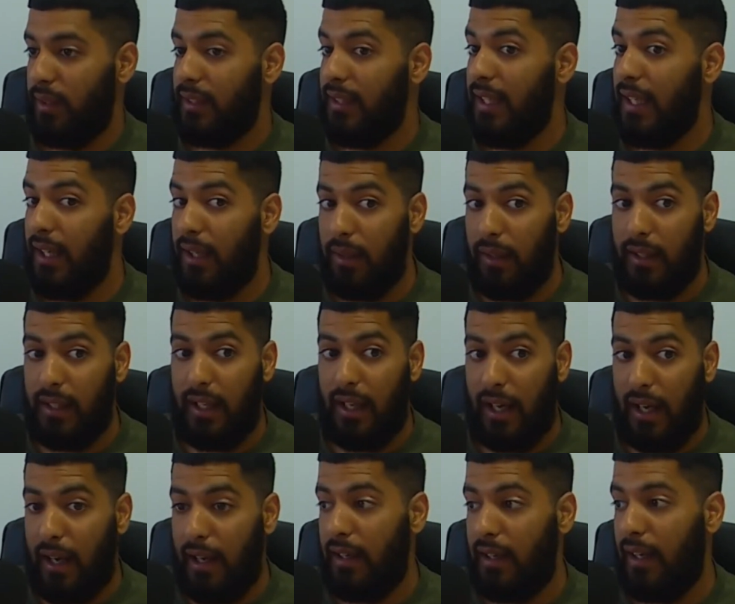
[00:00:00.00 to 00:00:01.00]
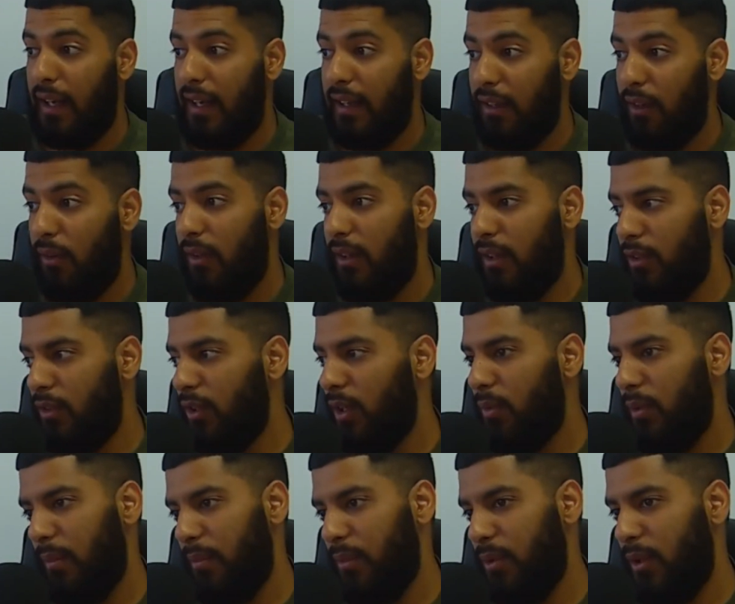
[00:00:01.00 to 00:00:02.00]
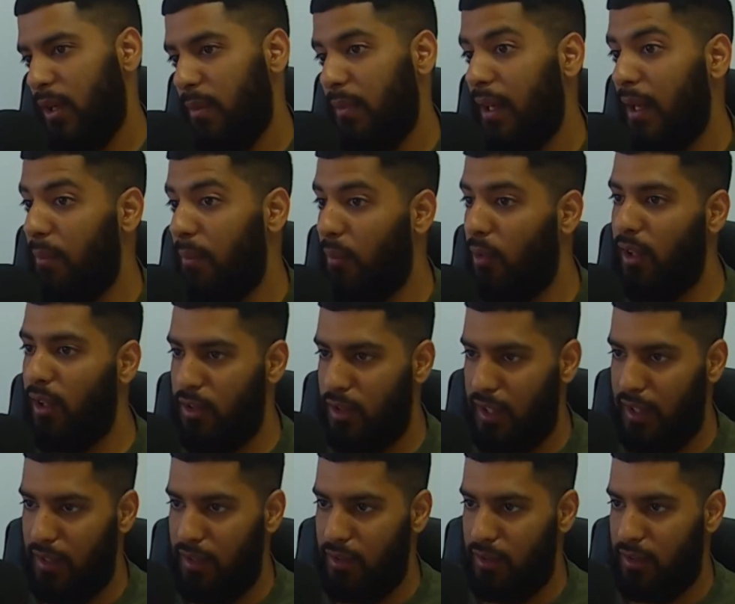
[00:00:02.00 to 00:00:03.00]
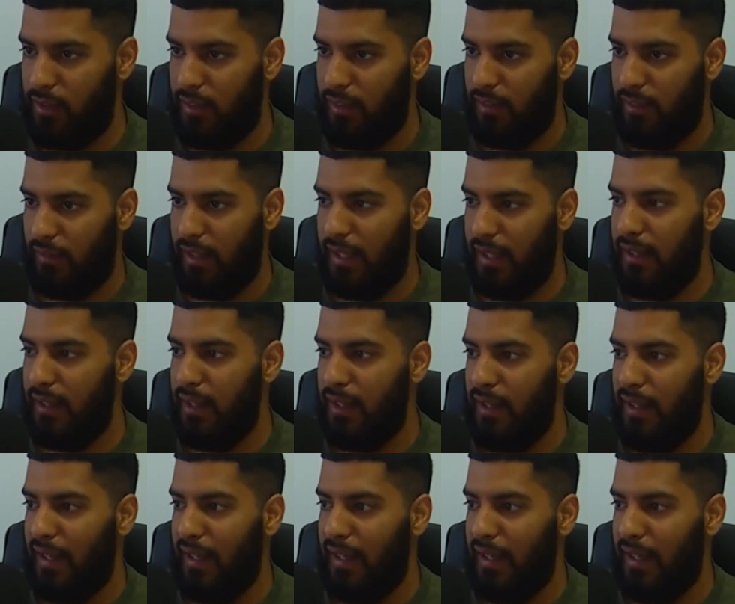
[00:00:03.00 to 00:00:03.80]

I don't enjoy what I'm doing, and I'm going to change, right?